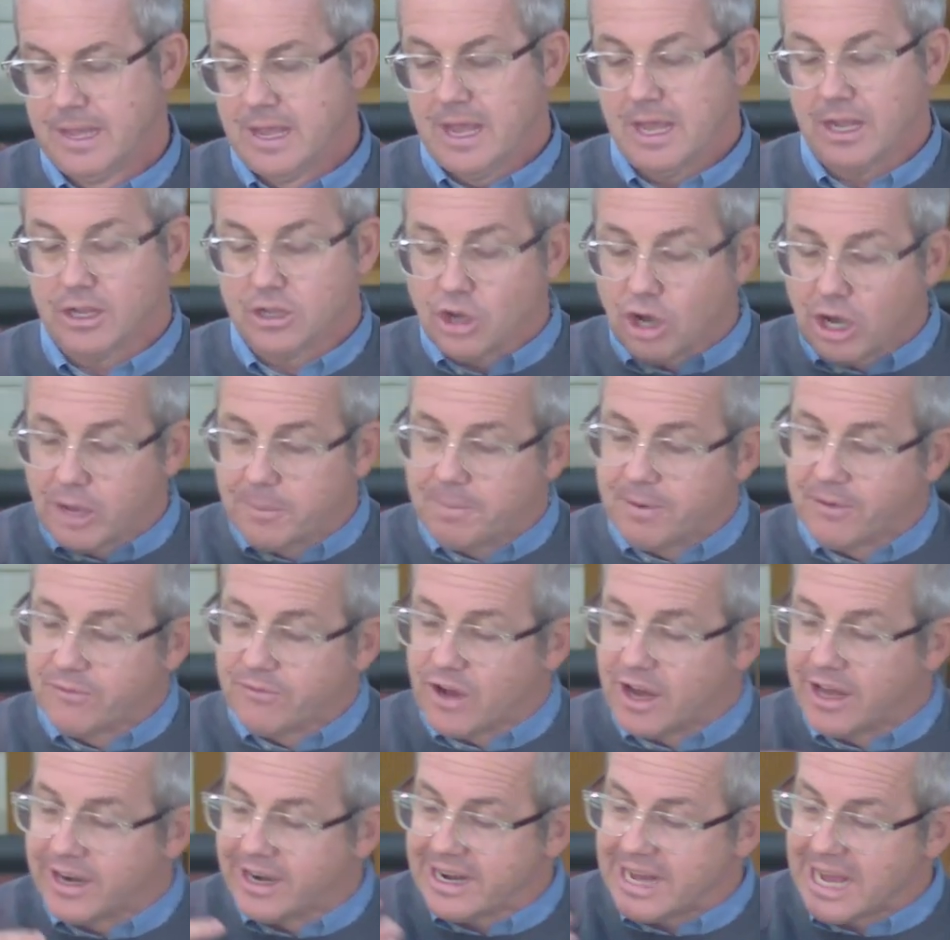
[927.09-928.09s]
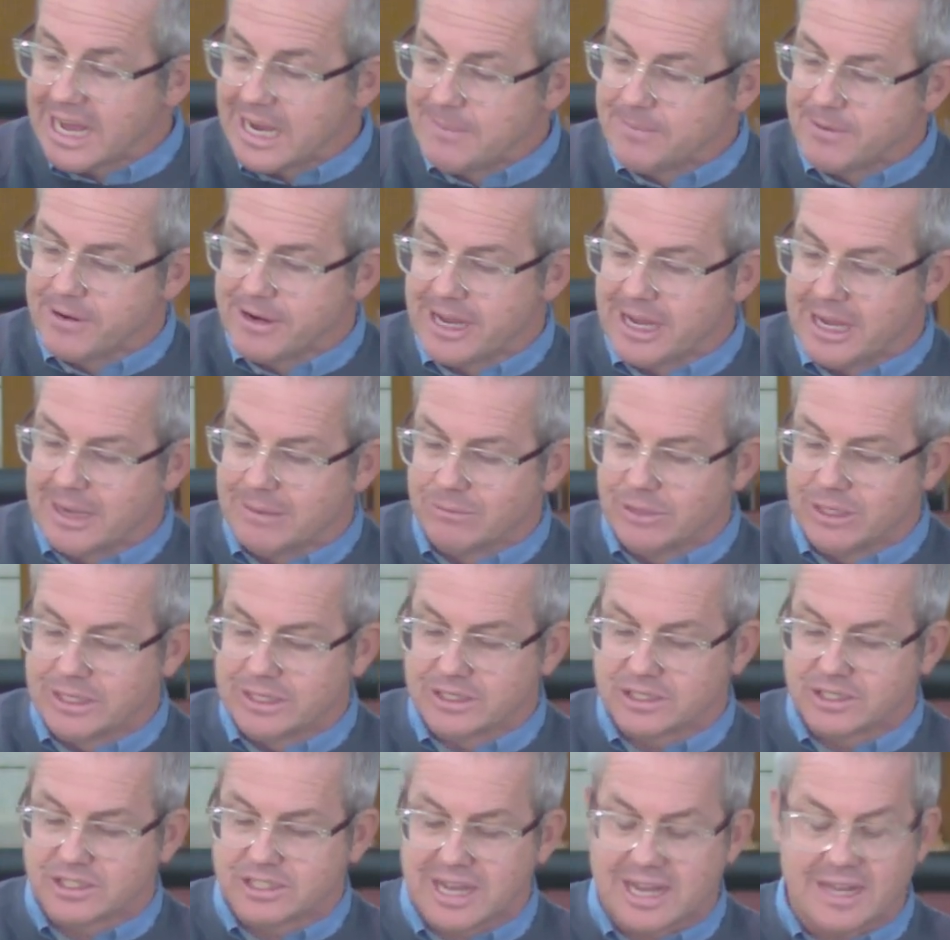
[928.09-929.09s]
Uh, God provided Abraham with
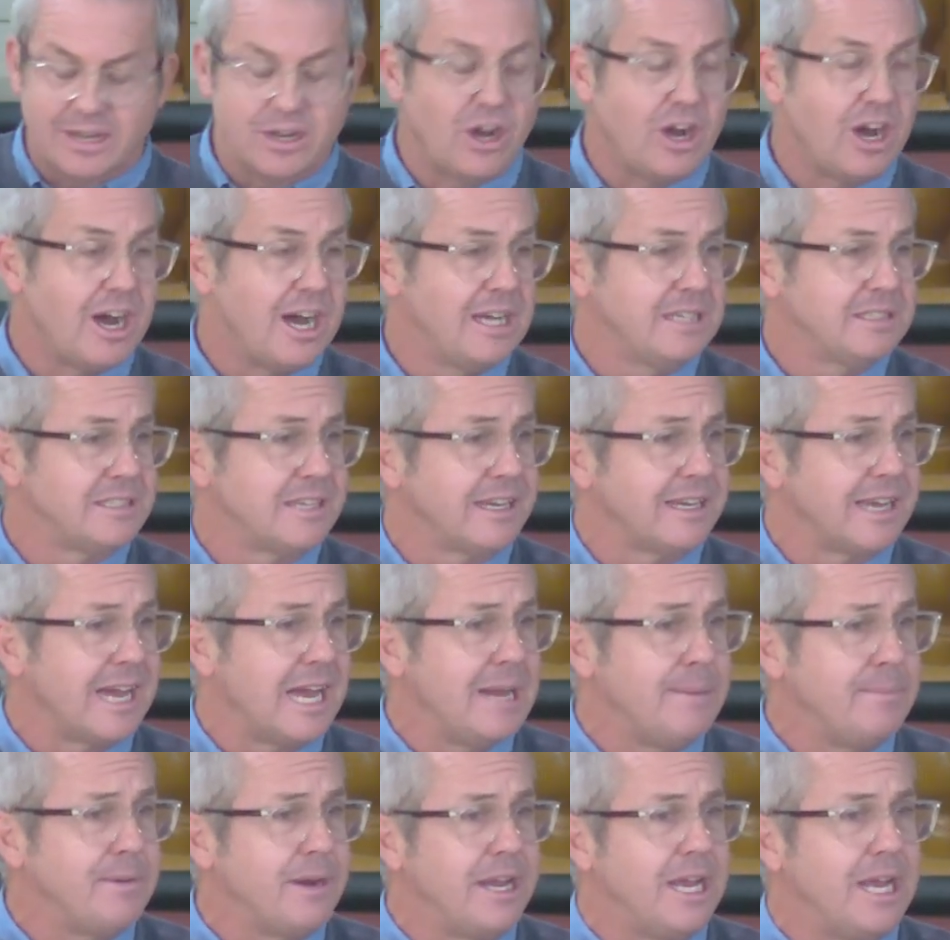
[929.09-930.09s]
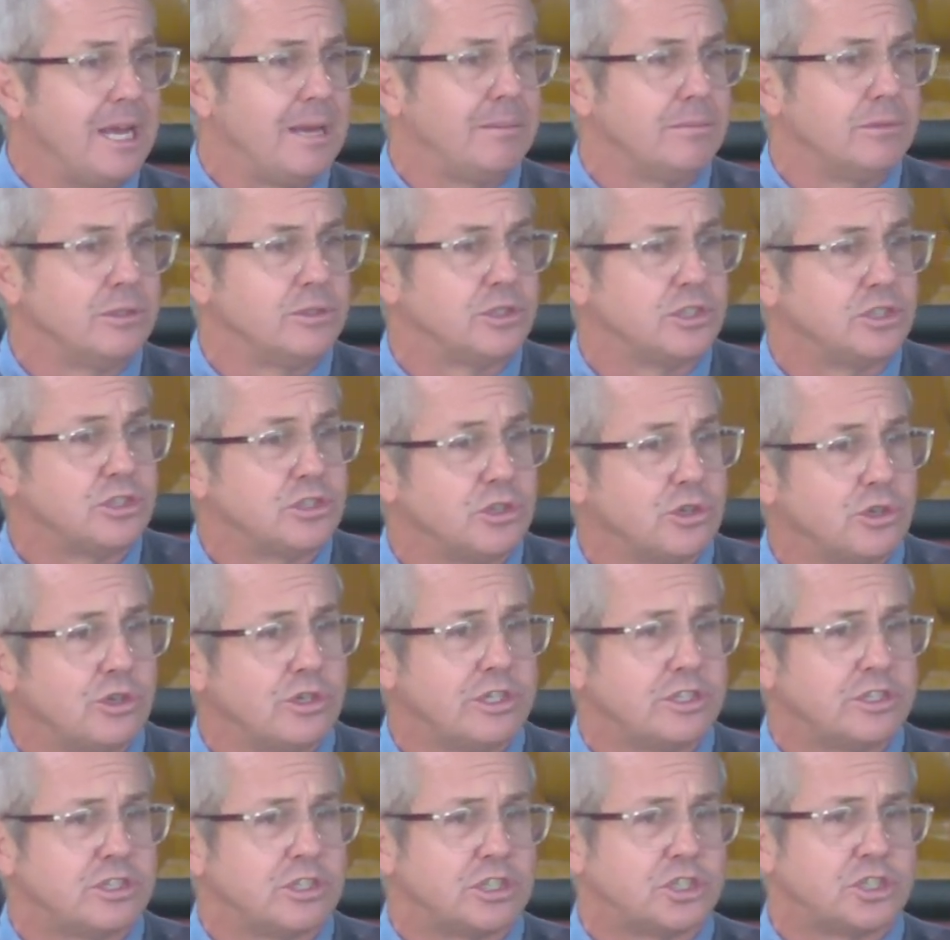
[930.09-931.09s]
a son, Isaac. Abraham was as
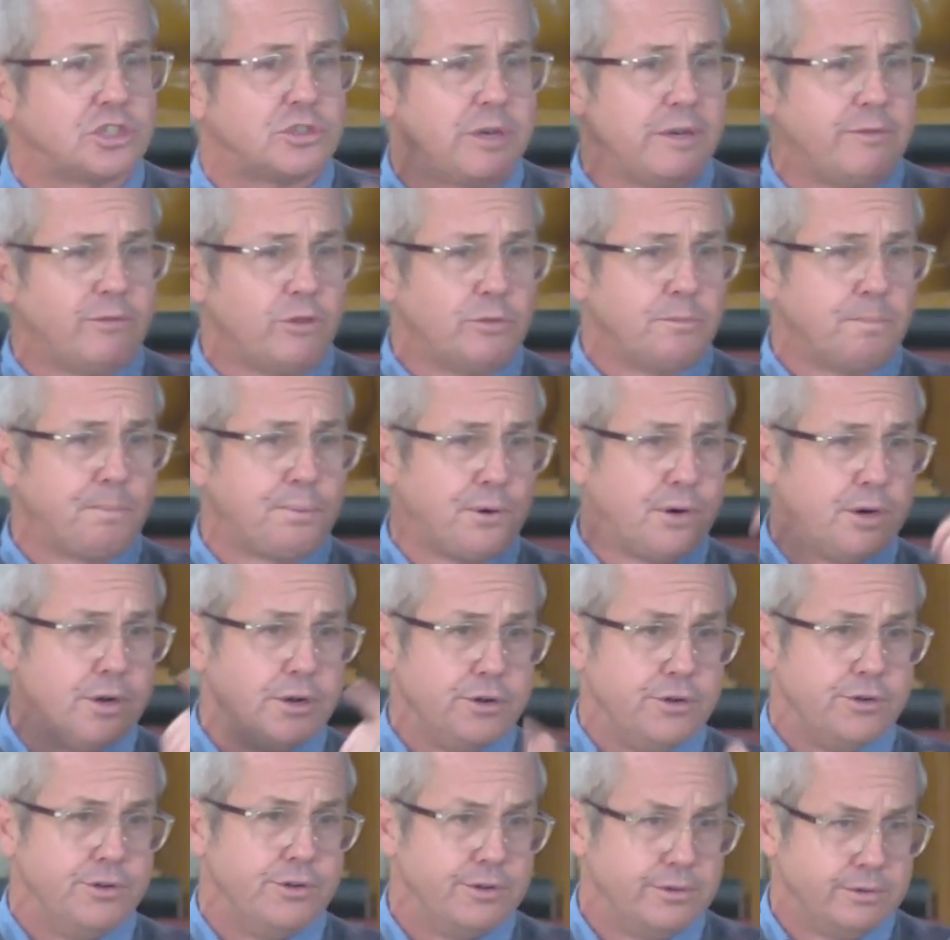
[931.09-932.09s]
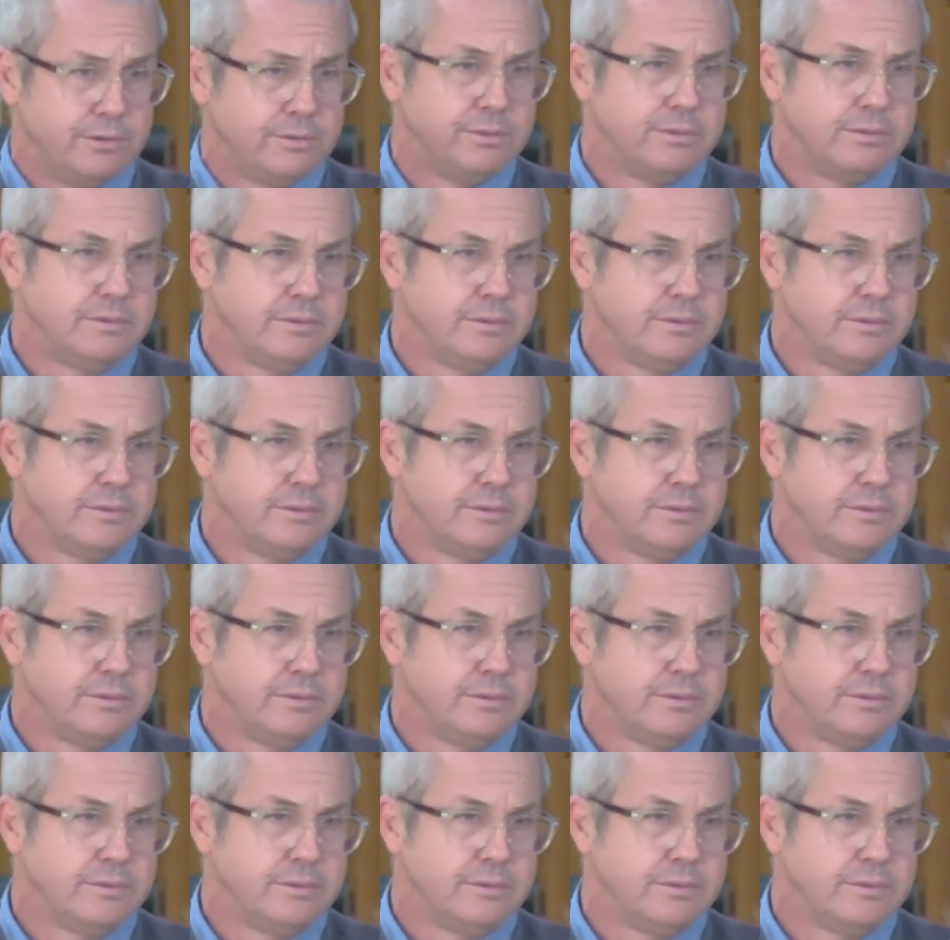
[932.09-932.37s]
good as a shriveled prune.